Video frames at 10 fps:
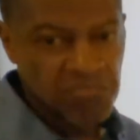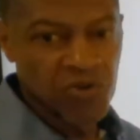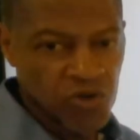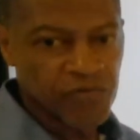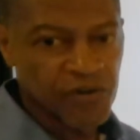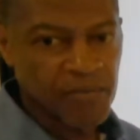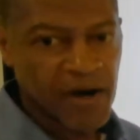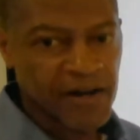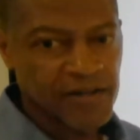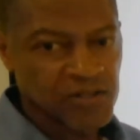good for your
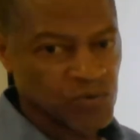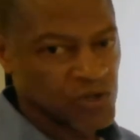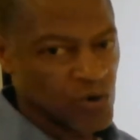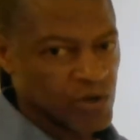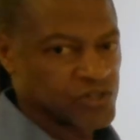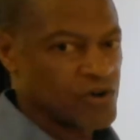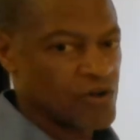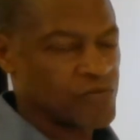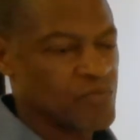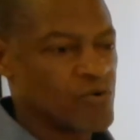body. So when you go get your
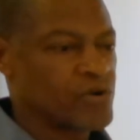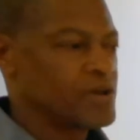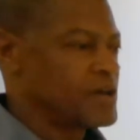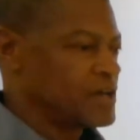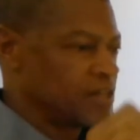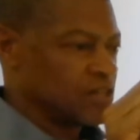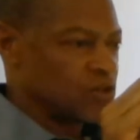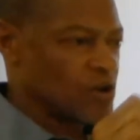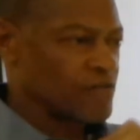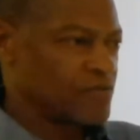health report,
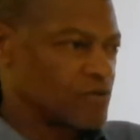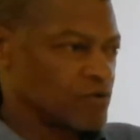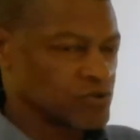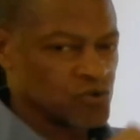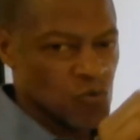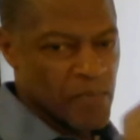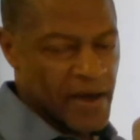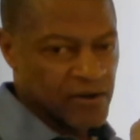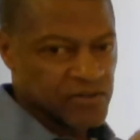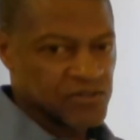you have those two
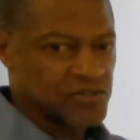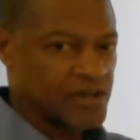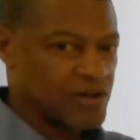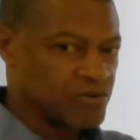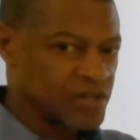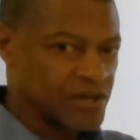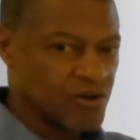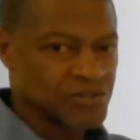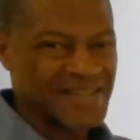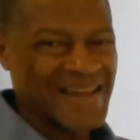balanced,
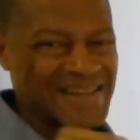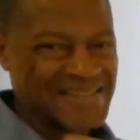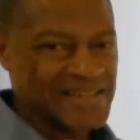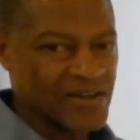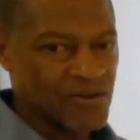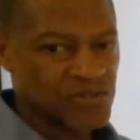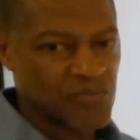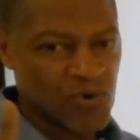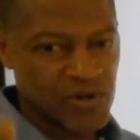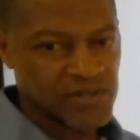LDLs and HDLs. The
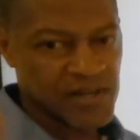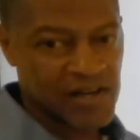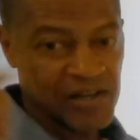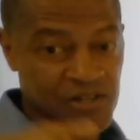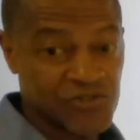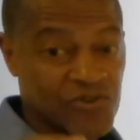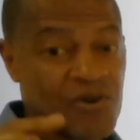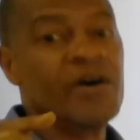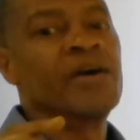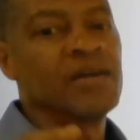point is that
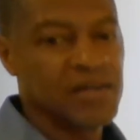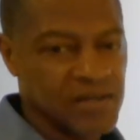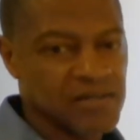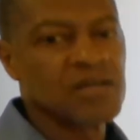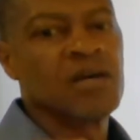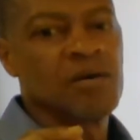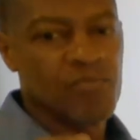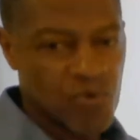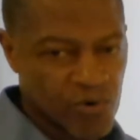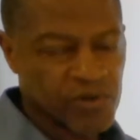cholesterol is
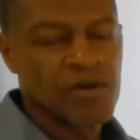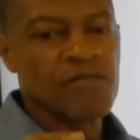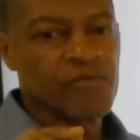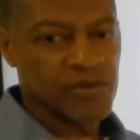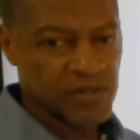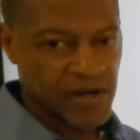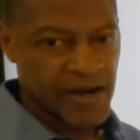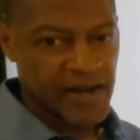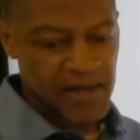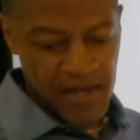important for your
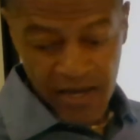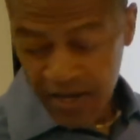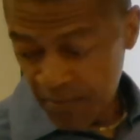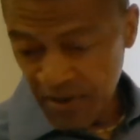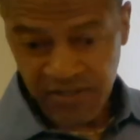diet. It makes